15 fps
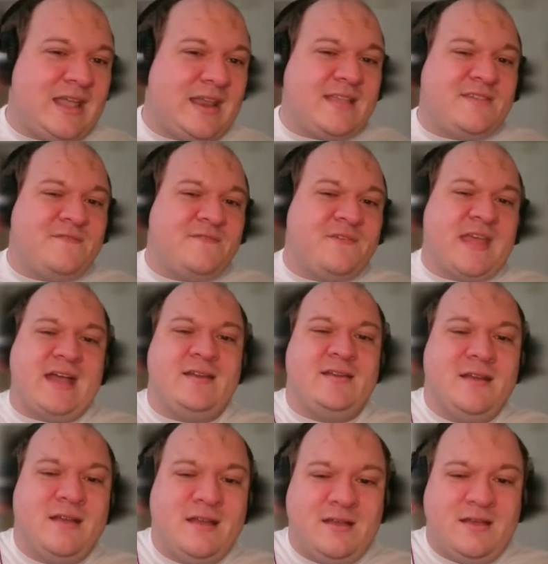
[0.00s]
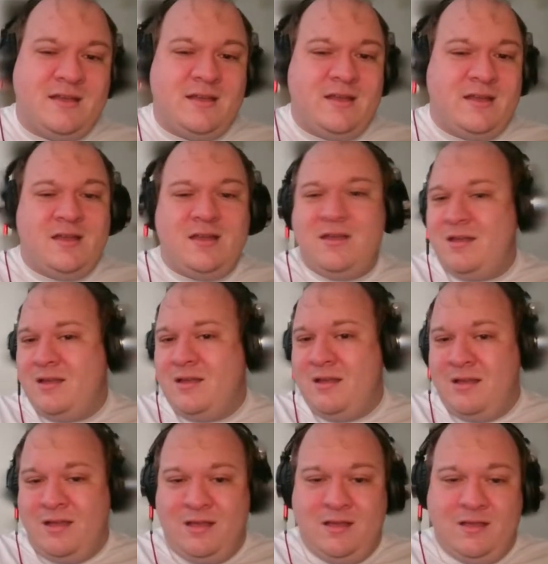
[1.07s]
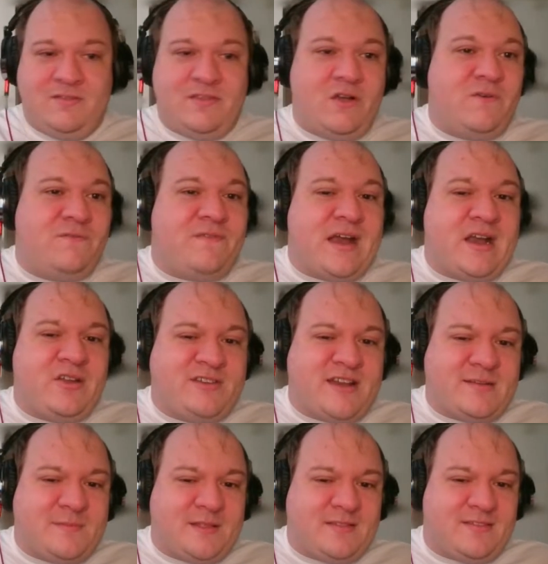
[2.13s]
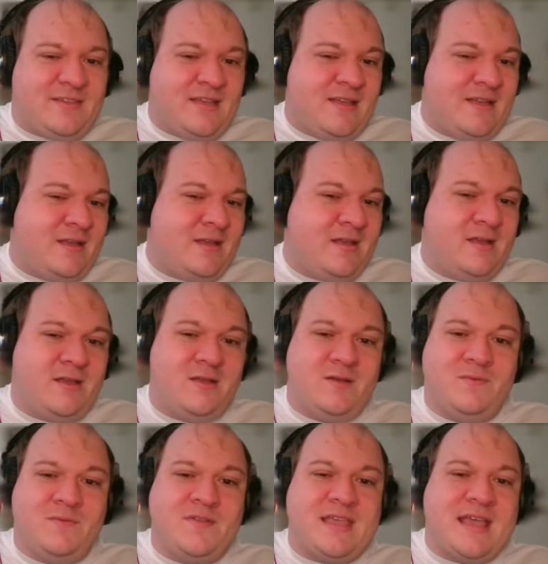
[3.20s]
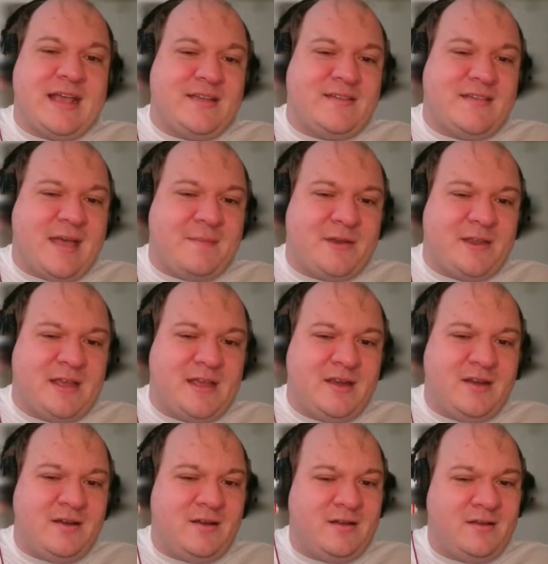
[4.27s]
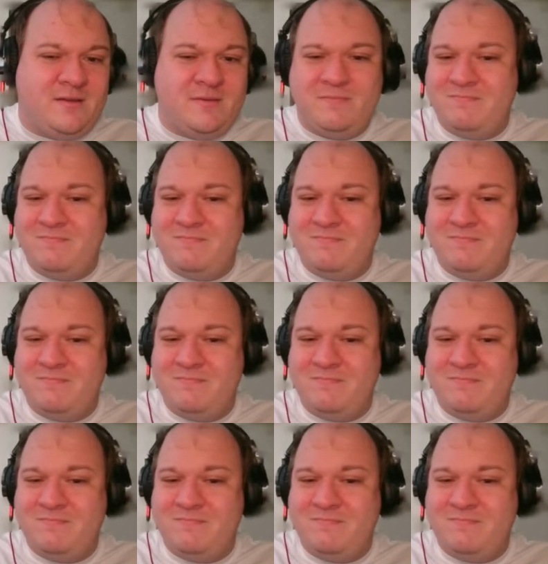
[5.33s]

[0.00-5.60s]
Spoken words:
And that's it for that. So, final judgments. What the heck is happening here?